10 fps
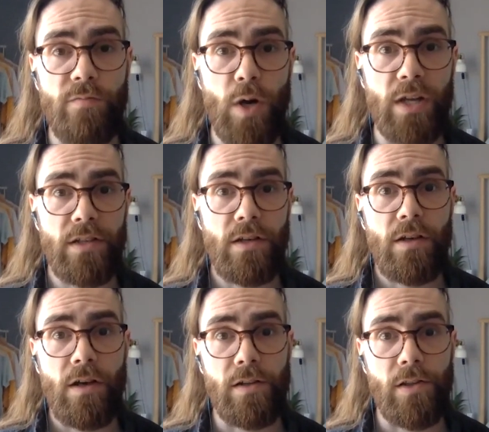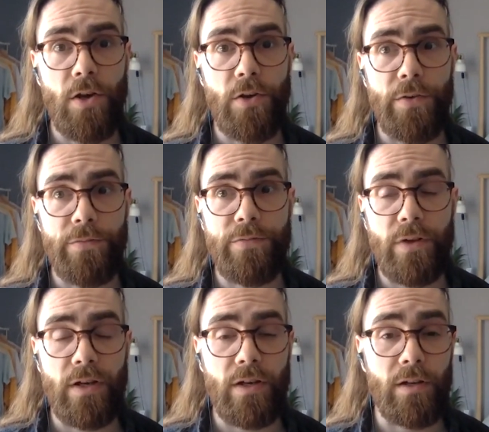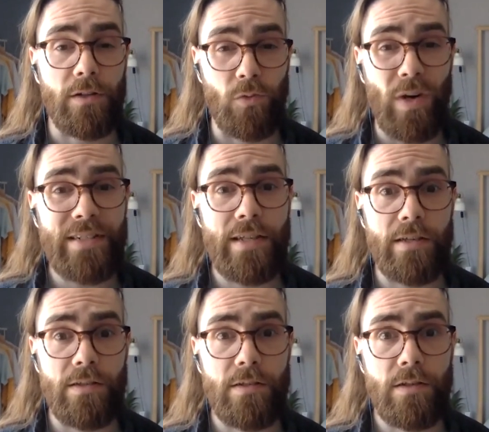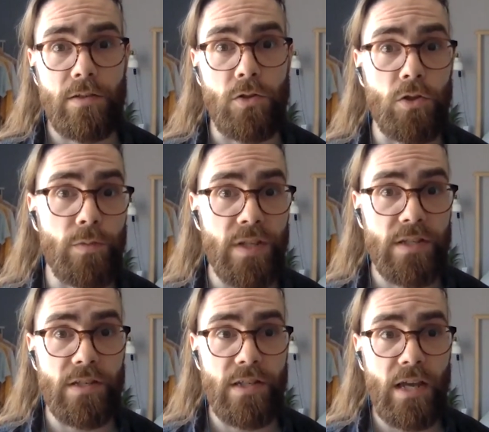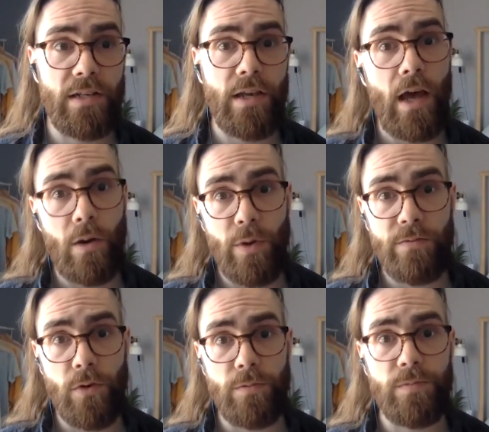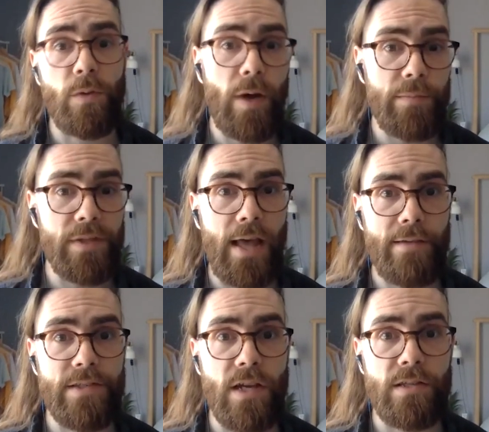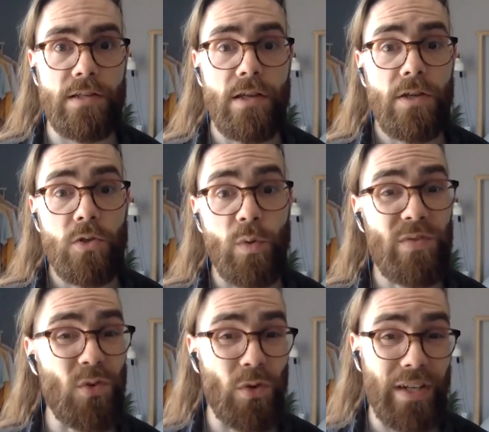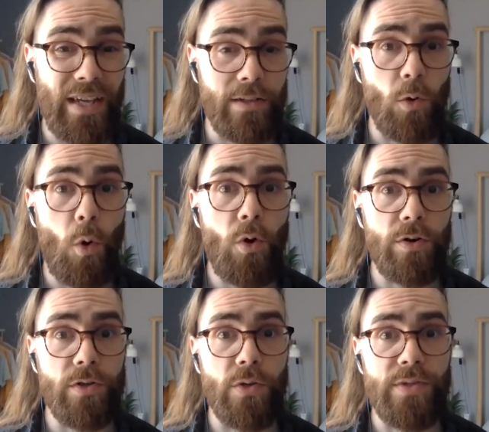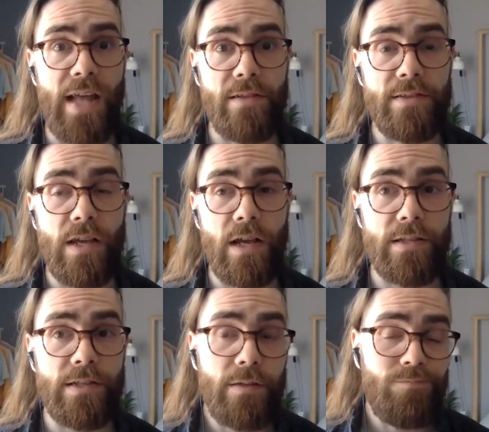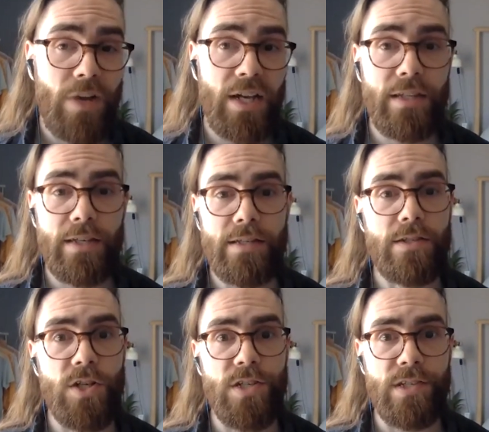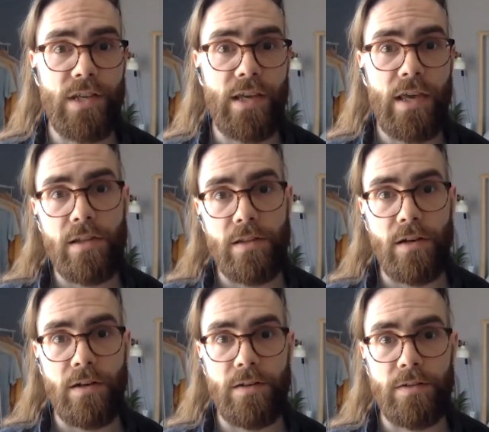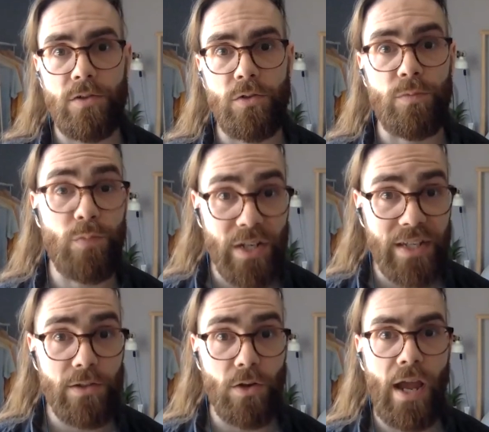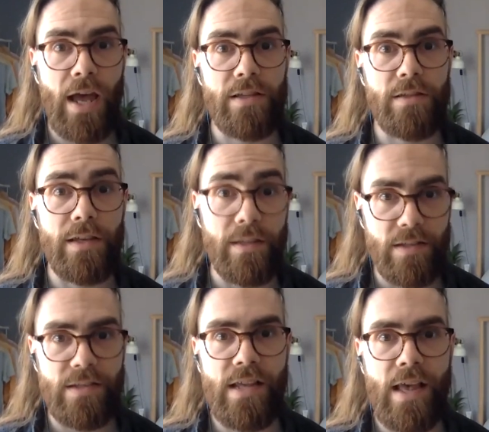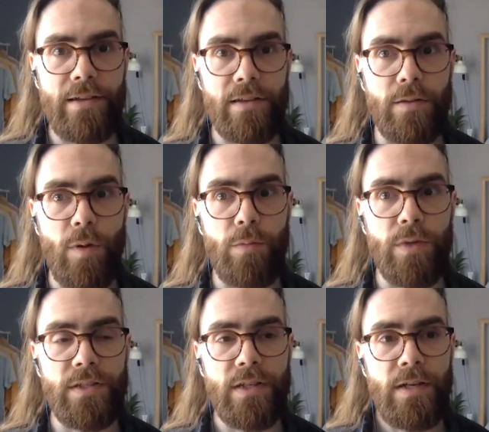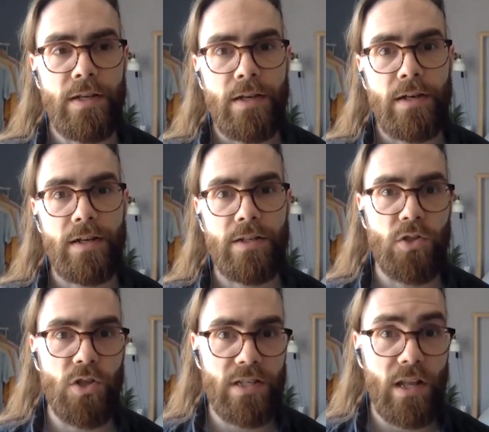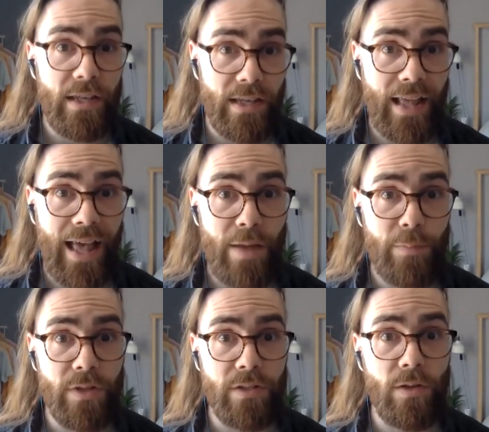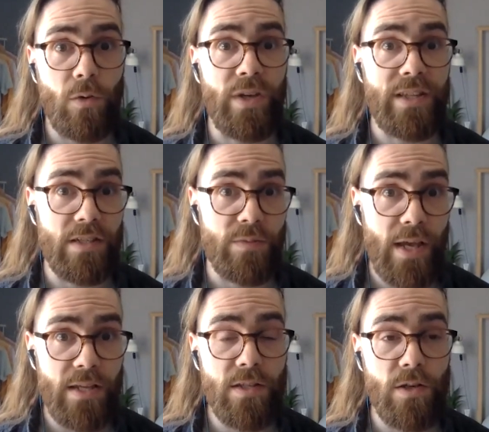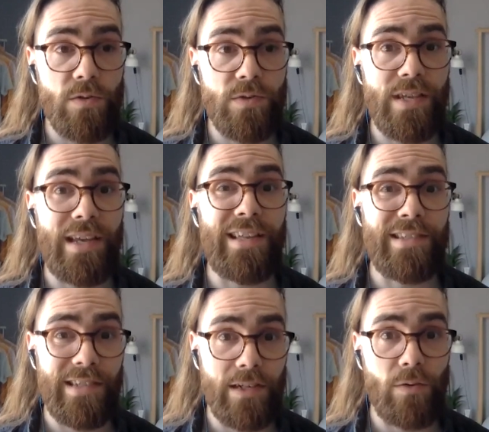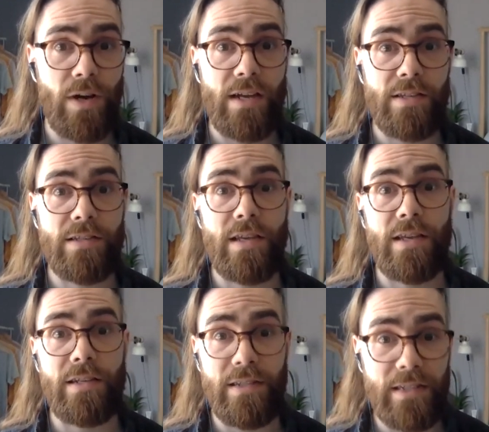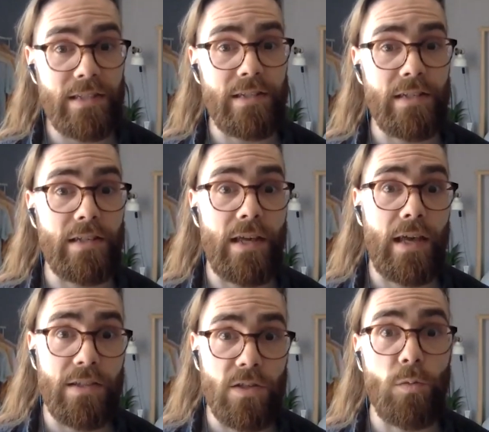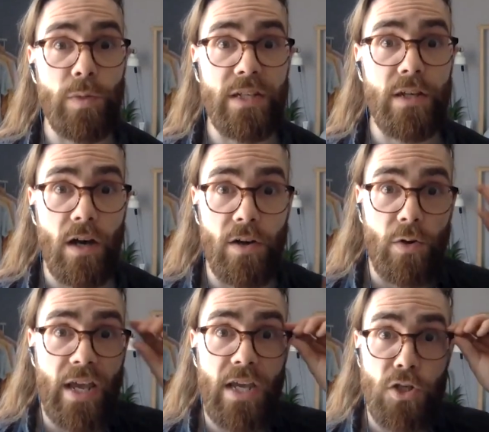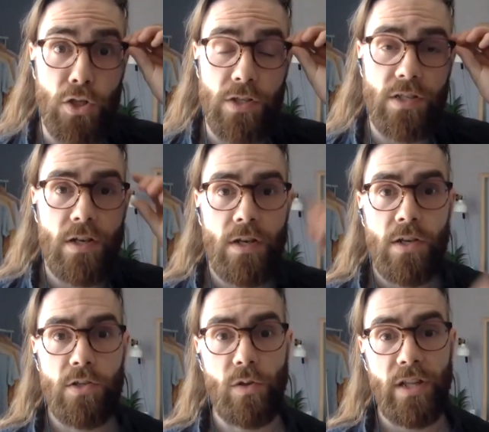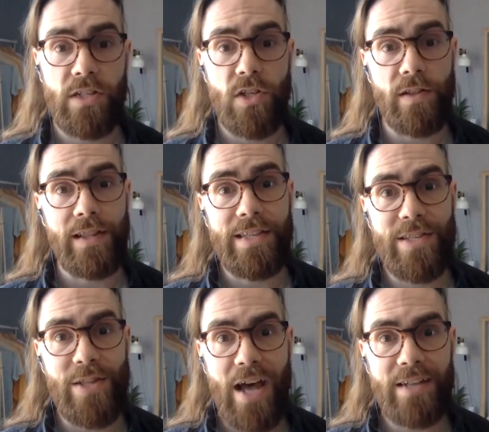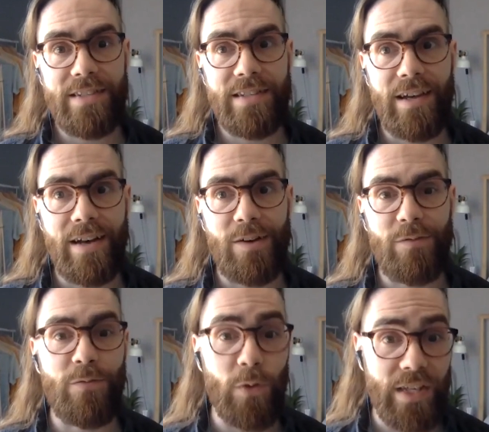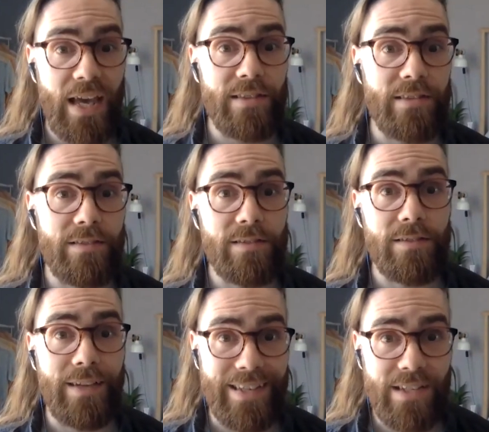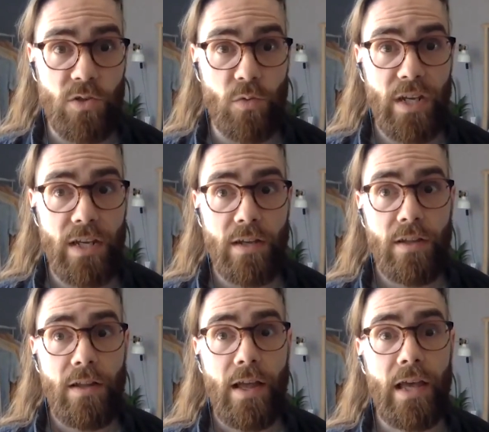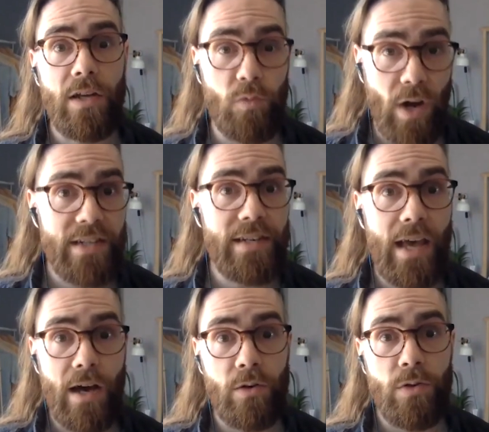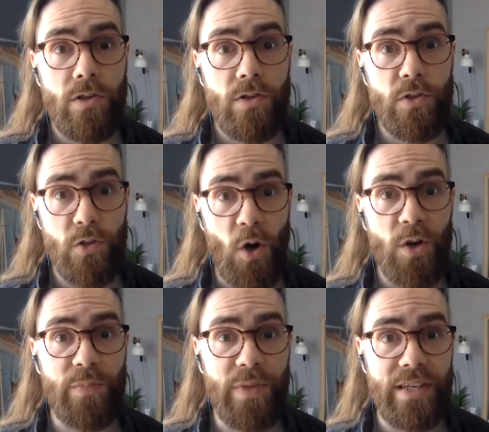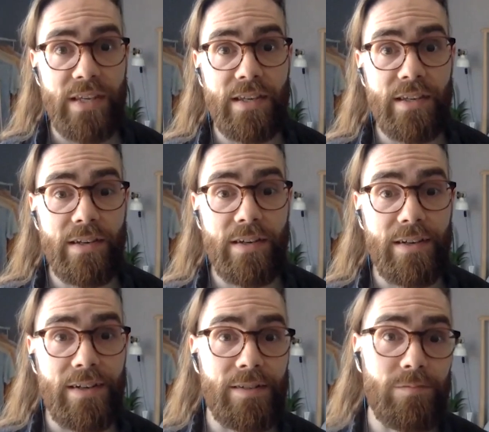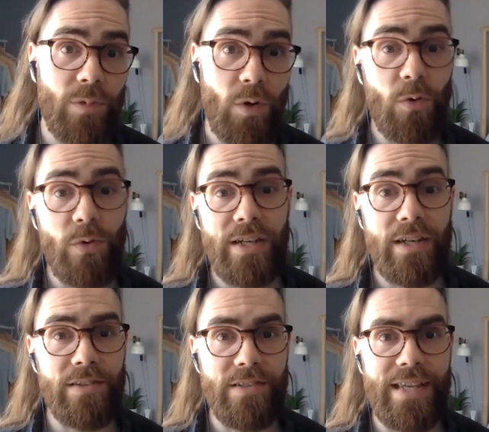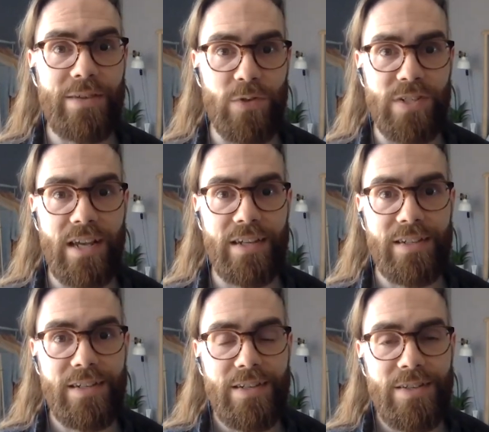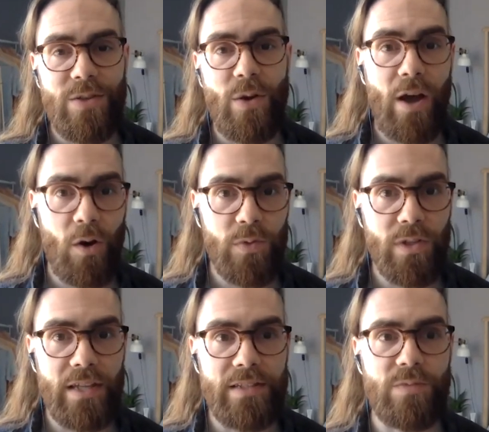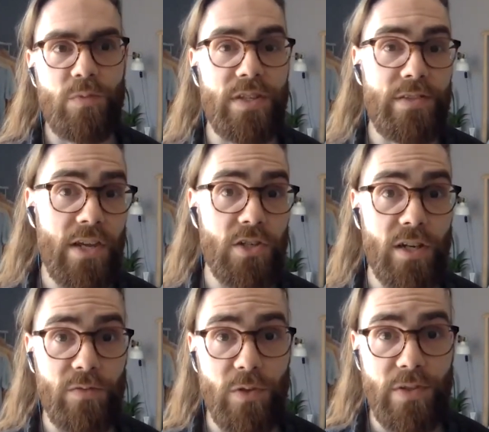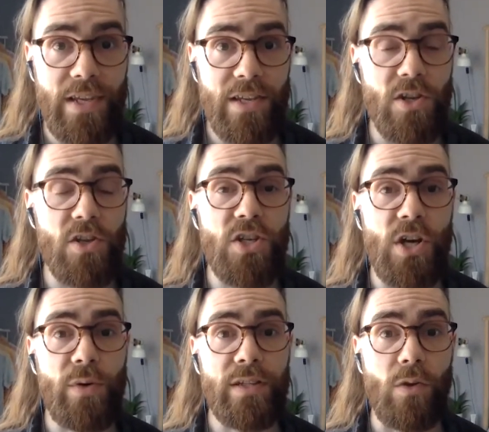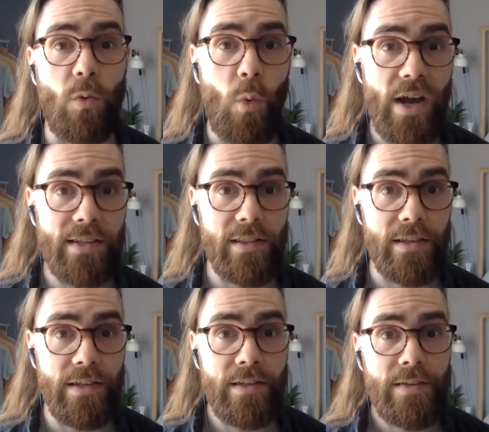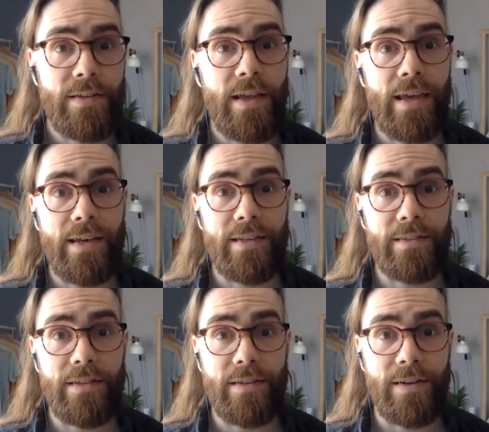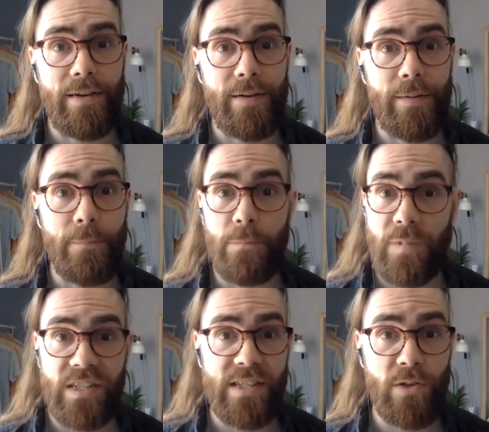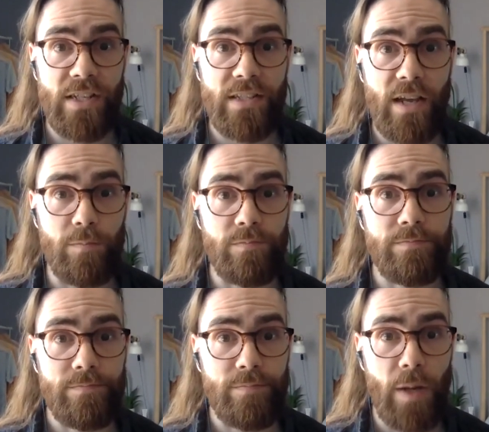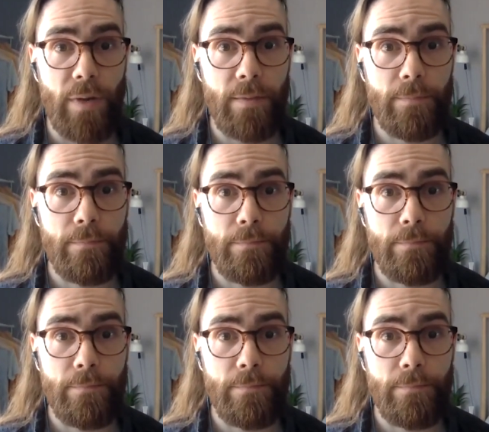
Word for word: have brought a lot of uh, great things to human society. However, there might be downsides. So if you ignore those downsides, I think it's just akin uh, to putting your head in the sand at the moment. Uh, just like it happened with asbestos and cigarettes and DDT and so many other agents. So let's let's not uh, forget history. And right now, start being uh, a ring on the safer side. So I hope you liked this presentation. If you did, share it widely and um, see you next time. Bye bye.